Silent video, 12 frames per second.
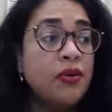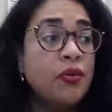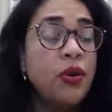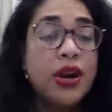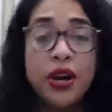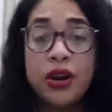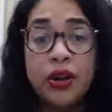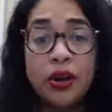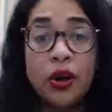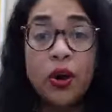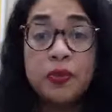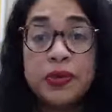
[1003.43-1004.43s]
What are their
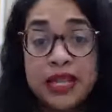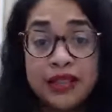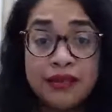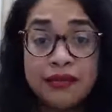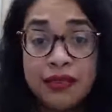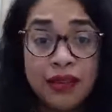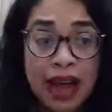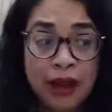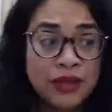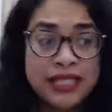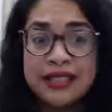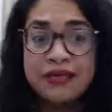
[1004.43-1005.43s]
hopes and
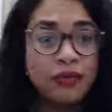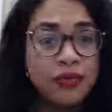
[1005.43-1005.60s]
outs,